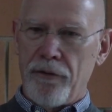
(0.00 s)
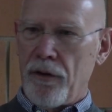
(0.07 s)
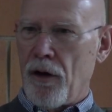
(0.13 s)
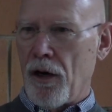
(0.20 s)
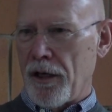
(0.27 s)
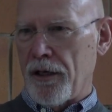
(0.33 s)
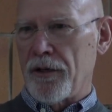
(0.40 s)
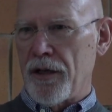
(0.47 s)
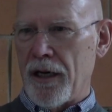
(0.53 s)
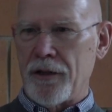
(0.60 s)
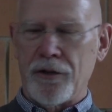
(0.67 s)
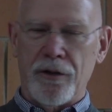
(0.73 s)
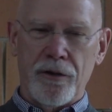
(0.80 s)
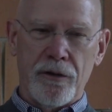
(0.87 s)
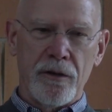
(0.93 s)

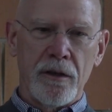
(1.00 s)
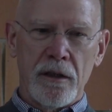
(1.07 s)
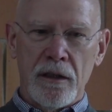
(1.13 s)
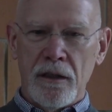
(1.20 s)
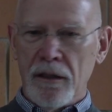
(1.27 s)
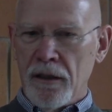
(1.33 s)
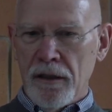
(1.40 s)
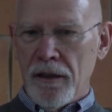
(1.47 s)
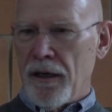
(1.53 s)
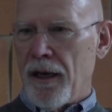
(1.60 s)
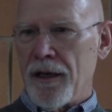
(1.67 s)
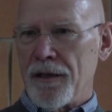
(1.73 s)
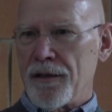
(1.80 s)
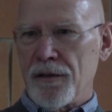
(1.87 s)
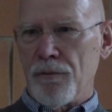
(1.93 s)
Architecture
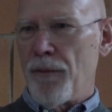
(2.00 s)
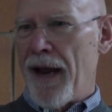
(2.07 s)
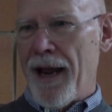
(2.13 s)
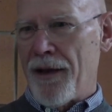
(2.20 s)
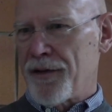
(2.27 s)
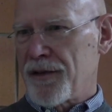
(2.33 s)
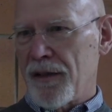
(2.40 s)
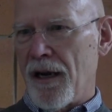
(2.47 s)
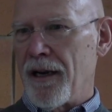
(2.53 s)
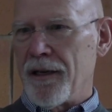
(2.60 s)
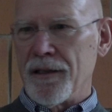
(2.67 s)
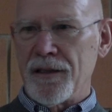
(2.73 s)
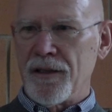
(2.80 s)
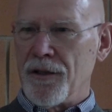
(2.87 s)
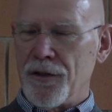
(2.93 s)
has math,
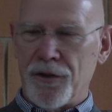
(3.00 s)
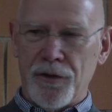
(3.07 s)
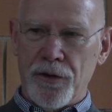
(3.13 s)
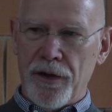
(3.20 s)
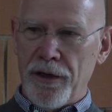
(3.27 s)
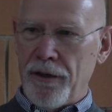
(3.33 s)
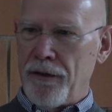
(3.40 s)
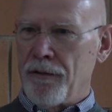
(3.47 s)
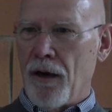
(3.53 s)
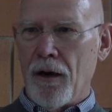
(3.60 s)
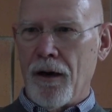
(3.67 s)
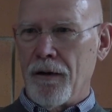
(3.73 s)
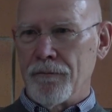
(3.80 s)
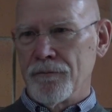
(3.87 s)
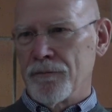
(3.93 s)
science, history,
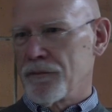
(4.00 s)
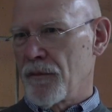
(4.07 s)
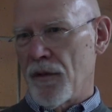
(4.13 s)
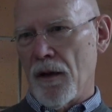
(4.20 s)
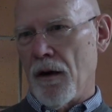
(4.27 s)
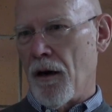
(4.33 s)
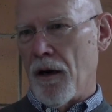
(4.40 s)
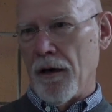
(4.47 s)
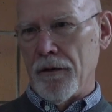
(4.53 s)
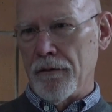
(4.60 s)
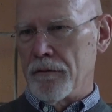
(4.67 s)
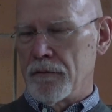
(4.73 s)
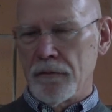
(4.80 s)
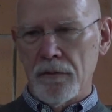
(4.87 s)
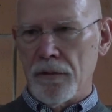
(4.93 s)

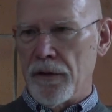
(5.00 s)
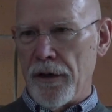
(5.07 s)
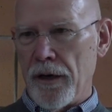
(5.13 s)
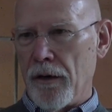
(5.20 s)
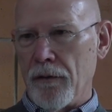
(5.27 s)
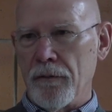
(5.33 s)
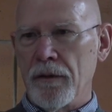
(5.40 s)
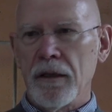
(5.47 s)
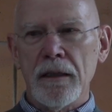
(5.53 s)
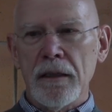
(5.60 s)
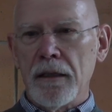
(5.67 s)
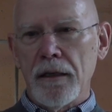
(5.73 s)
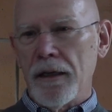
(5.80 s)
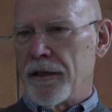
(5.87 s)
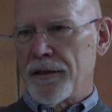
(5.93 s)
art,
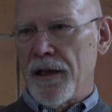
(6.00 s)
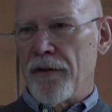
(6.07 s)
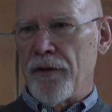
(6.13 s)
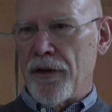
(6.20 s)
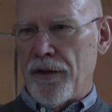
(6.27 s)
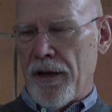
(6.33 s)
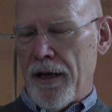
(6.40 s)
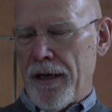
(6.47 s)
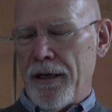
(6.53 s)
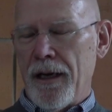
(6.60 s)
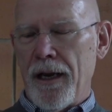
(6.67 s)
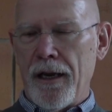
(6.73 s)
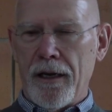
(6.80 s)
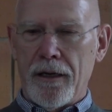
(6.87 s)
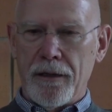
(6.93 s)
it's everything.
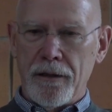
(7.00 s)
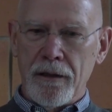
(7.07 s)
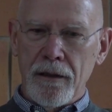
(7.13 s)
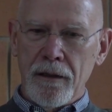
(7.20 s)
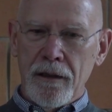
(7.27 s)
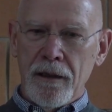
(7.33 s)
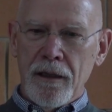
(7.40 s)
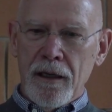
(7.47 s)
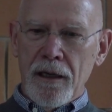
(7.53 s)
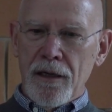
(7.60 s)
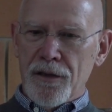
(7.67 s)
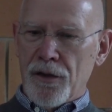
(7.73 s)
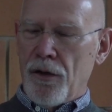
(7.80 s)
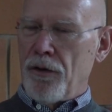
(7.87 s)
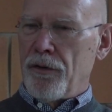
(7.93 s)
And
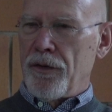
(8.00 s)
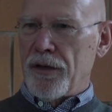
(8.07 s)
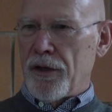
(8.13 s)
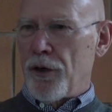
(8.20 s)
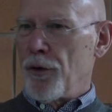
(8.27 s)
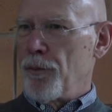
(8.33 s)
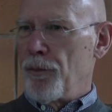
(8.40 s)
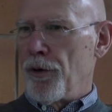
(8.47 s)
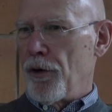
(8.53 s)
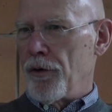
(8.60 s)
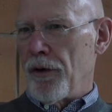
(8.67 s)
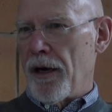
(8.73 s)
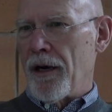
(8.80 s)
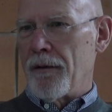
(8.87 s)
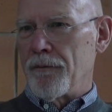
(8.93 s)
so the CUBE
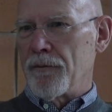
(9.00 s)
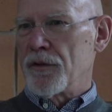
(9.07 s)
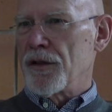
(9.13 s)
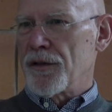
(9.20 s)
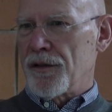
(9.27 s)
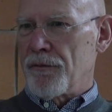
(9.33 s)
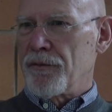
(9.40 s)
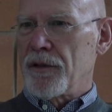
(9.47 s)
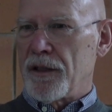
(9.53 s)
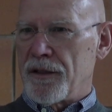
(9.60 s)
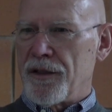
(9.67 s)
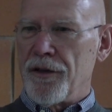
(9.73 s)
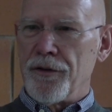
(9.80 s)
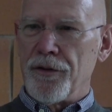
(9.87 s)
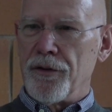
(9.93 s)
program just
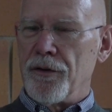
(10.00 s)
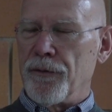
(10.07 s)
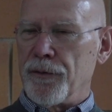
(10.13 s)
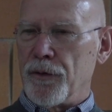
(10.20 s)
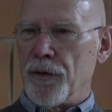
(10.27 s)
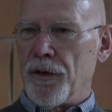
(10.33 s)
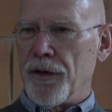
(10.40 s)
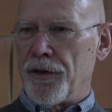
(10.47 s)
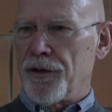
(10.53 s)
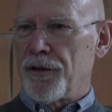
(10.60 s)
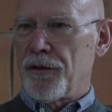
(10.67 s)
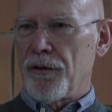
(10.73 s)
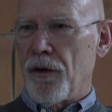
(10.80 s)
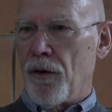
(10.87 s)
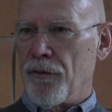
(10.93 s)
continued to
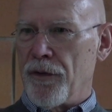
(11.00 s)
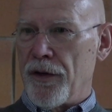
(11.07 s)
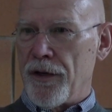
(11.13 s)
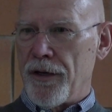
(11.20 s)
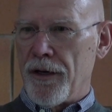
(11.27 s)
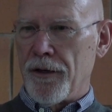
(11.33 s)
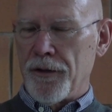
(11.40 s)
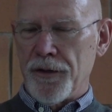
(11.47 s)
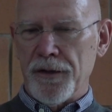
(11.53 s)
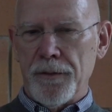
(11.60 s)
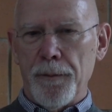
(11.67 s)
flourish over the years.